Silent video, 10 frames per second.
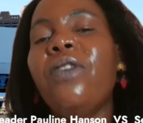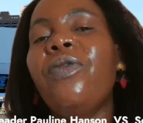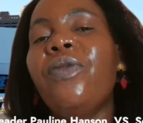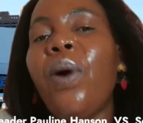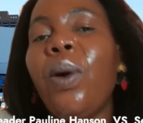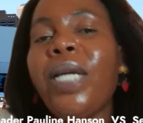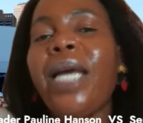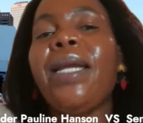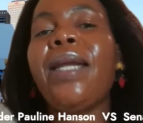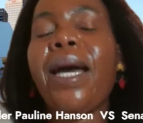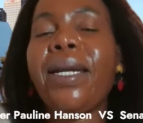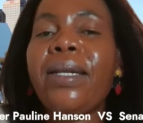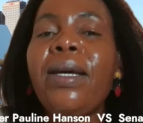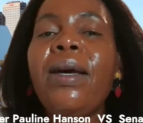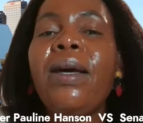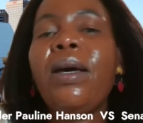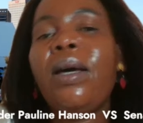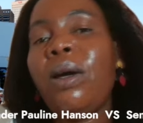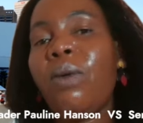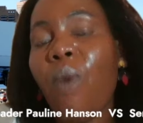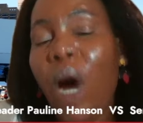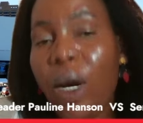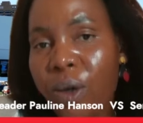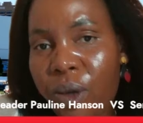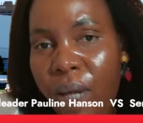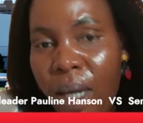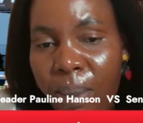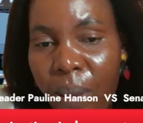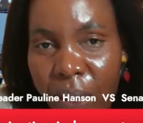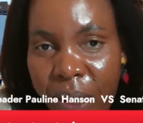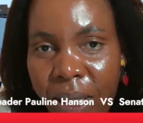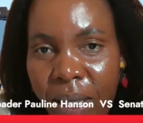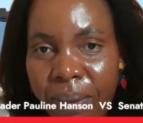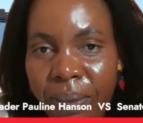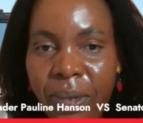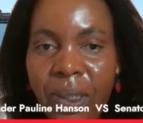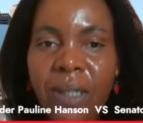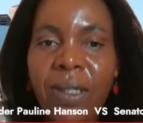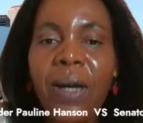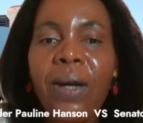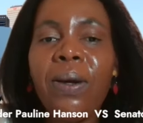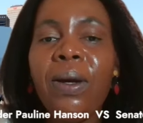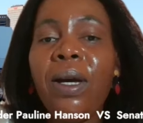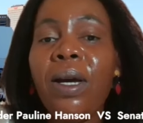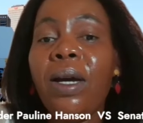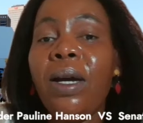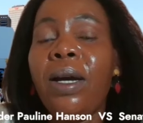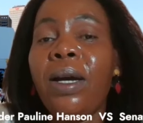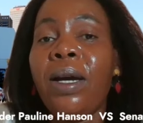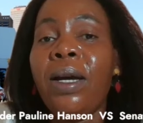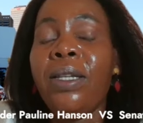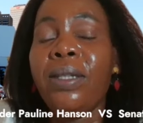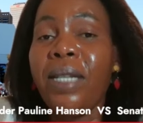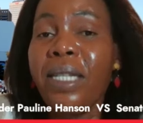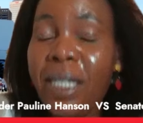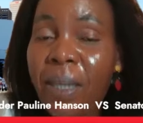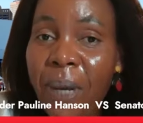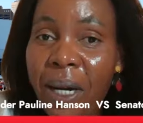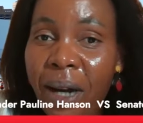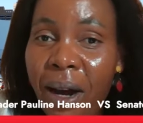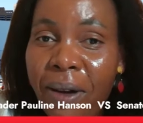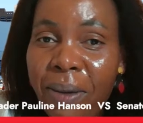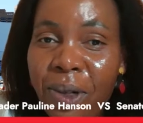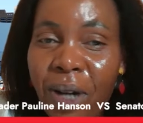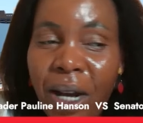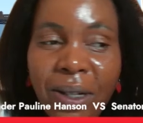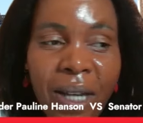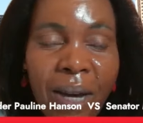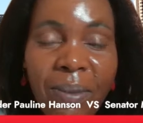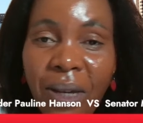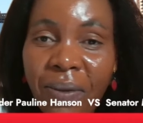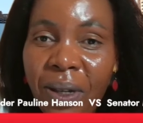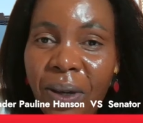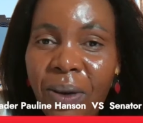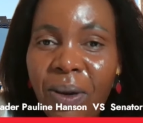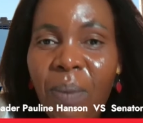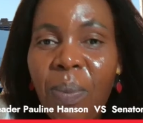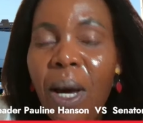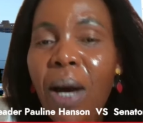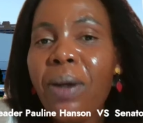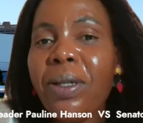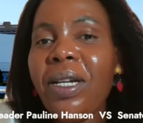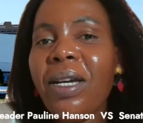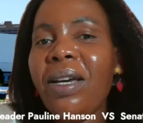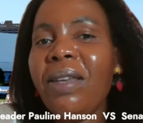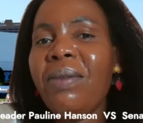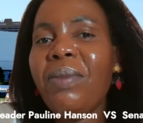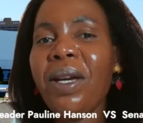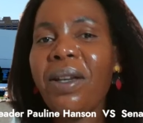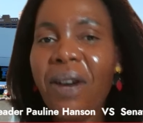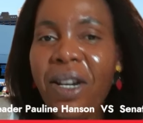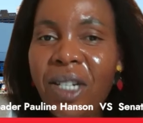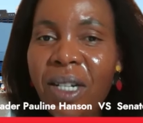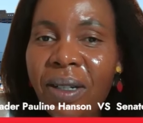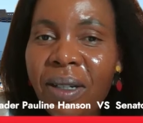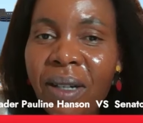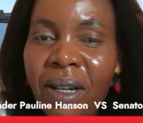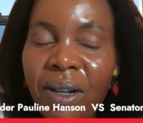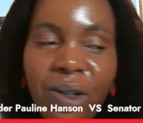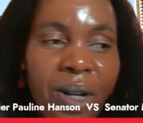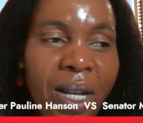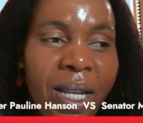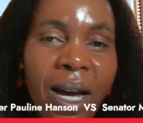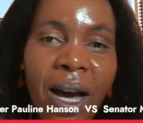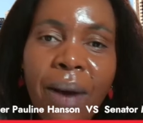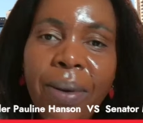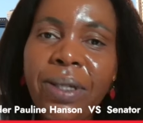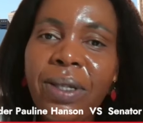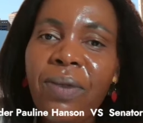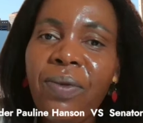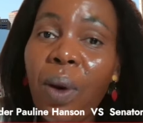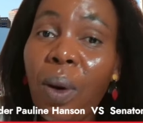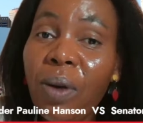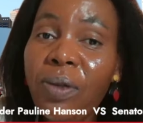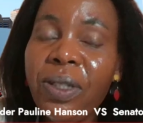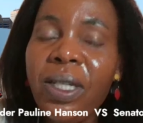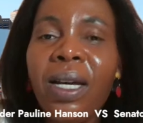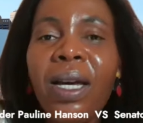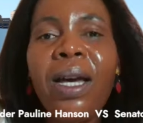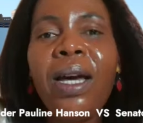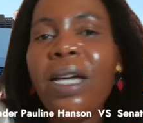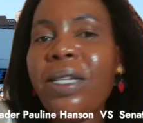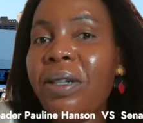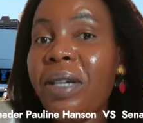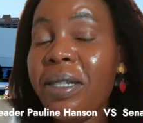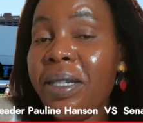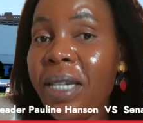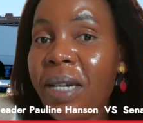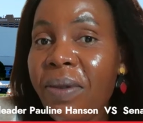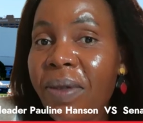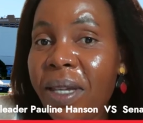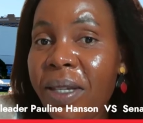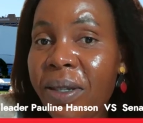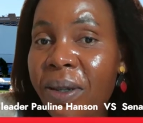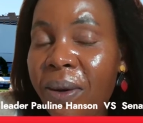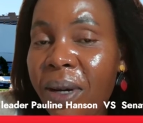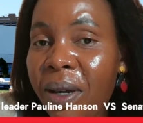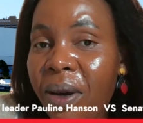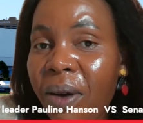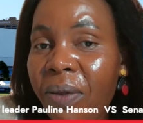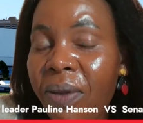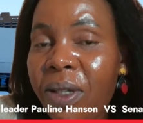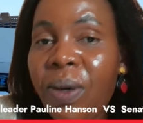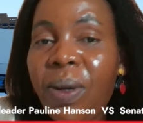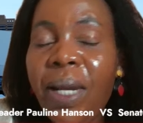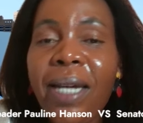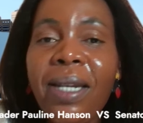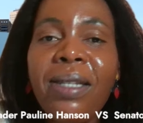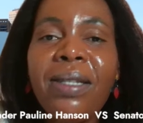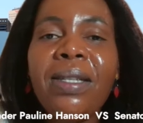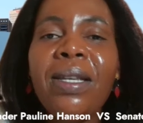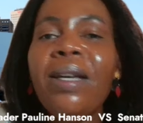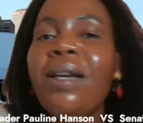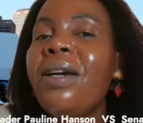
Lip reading: falls under that white Australia policy. So this is a background I'm giving you about the migration in Australia, how it's evolved. As you can see with this story of the two ladies,